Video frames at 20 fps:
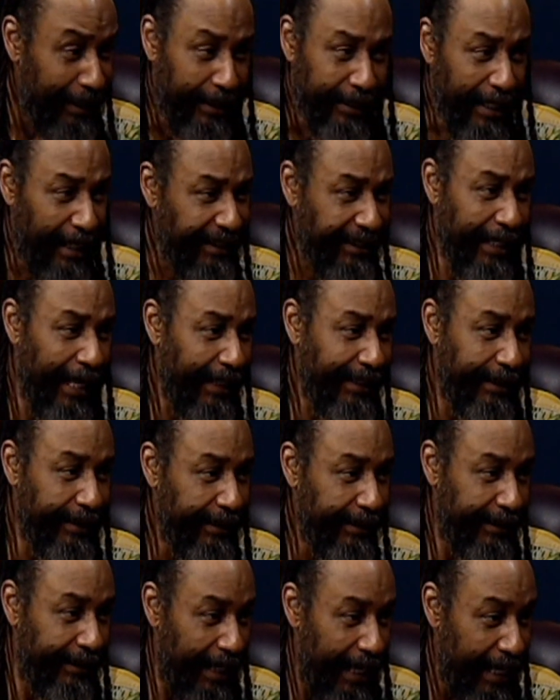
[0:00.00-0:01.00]
That's not to
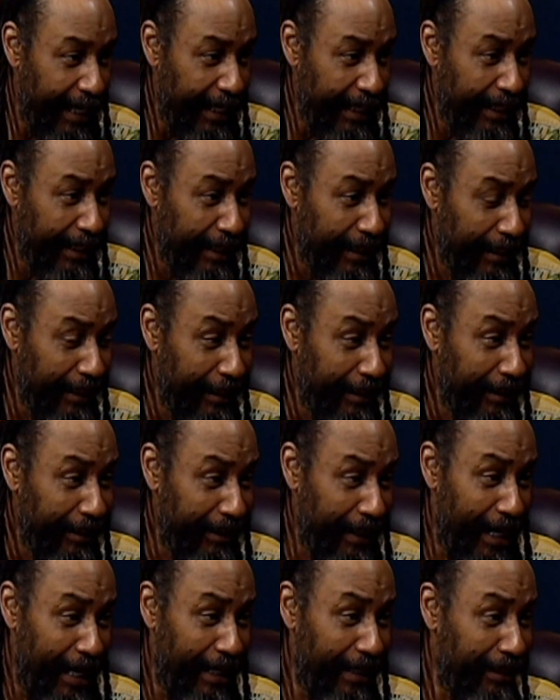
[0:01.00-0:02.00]
say
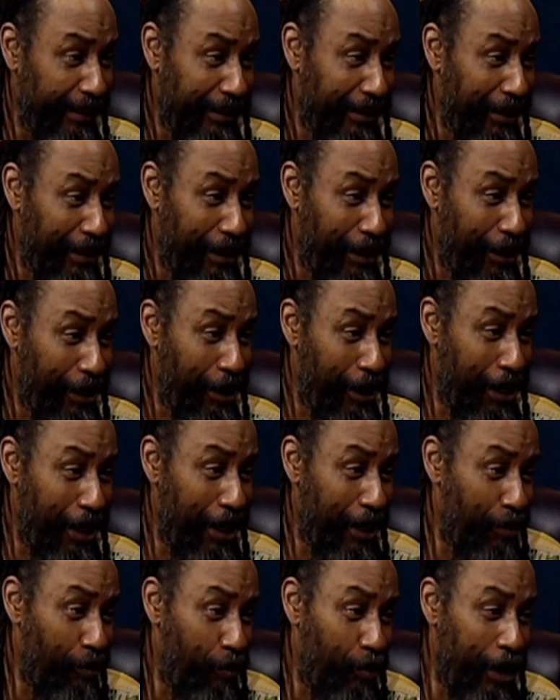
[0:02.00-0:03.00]
that
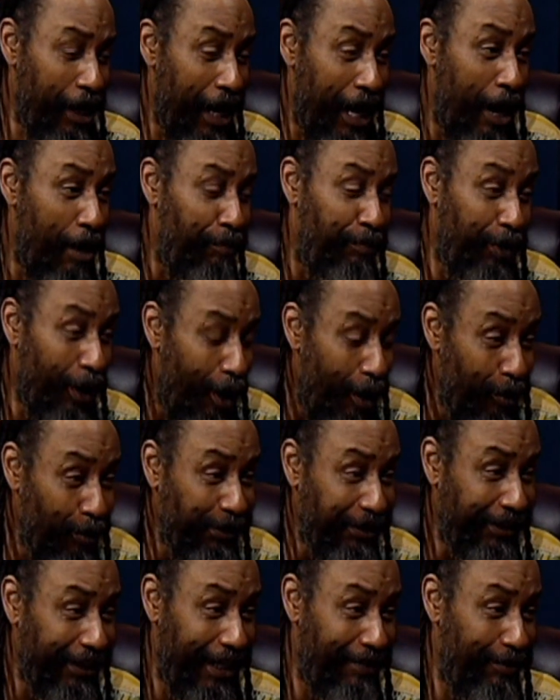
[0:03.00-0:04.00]
we are
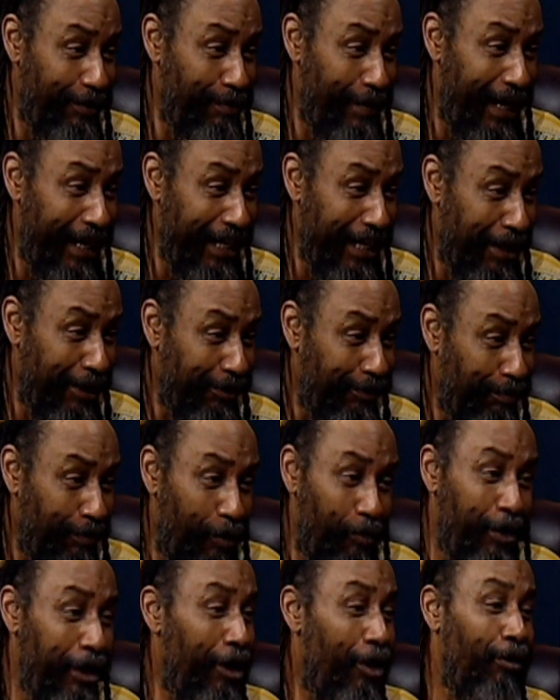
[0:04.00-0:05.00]
opposed to everybody else, but
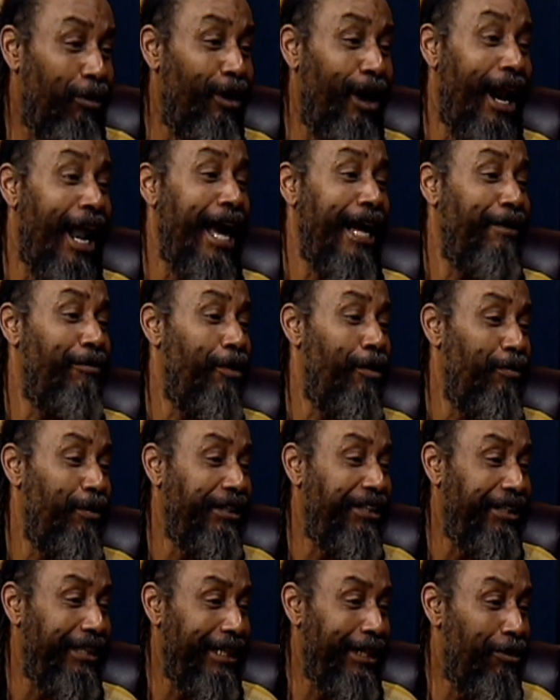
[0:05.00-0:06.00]
we don't like what we
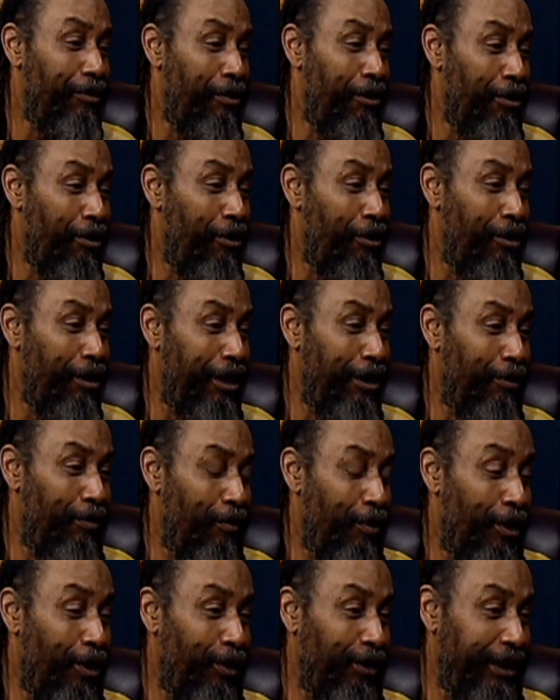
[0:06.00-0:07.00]
see going on in a
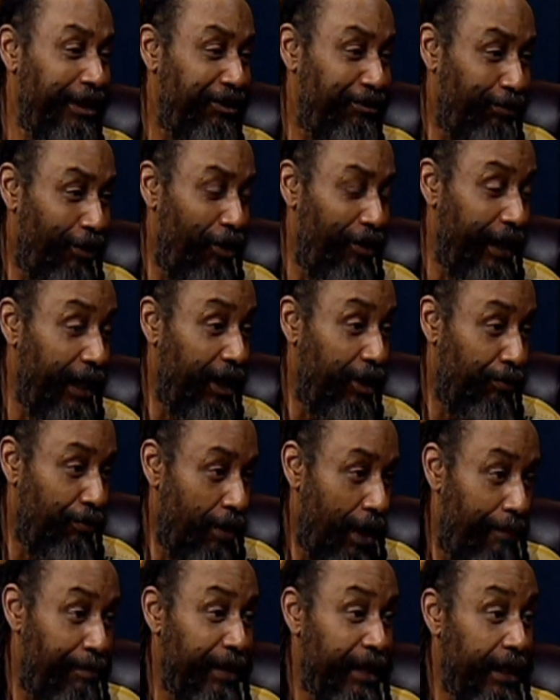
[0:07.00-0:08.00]
world that's drunk and
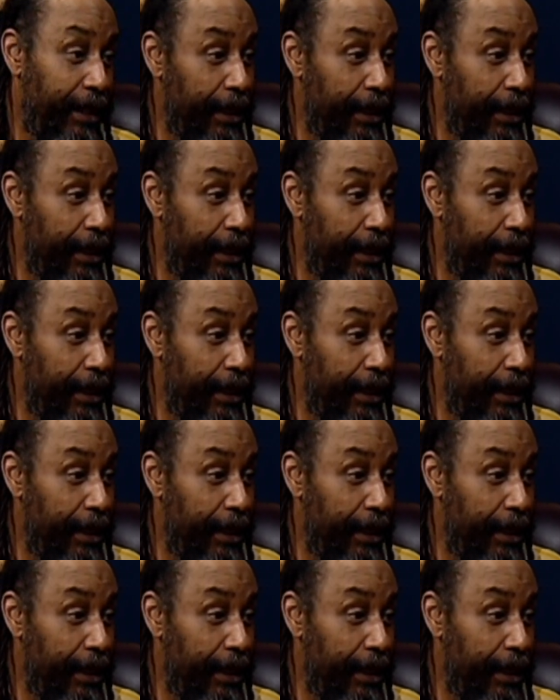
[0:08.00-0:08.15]
corrupt.